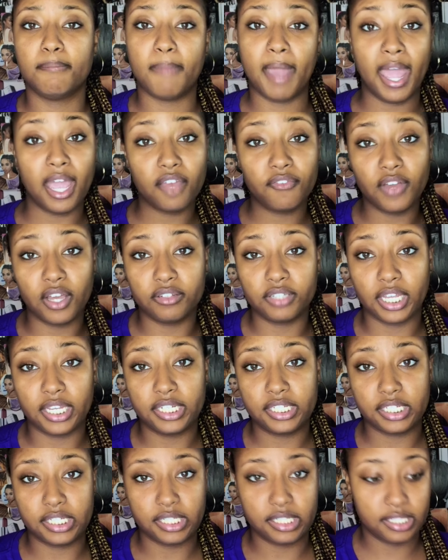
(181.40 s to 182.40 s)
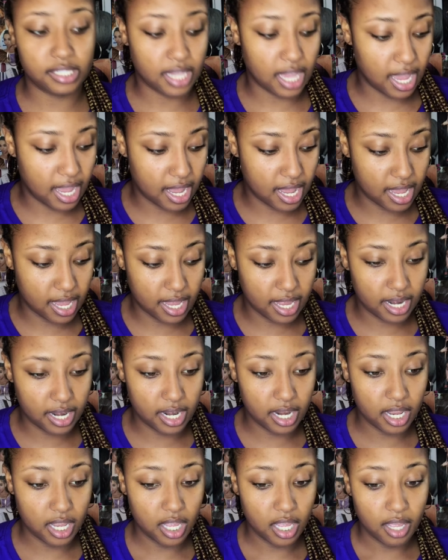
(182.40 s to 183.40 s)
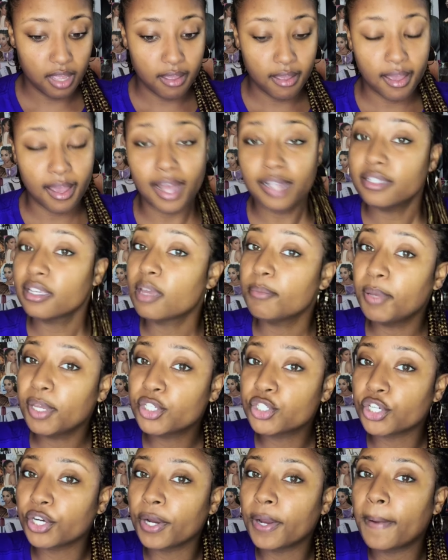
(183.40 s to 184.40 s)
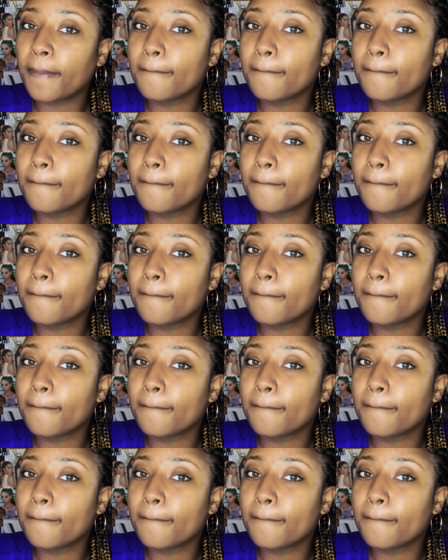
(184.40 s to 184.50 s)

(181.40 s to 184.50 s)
MAC foundation, and I took a picture.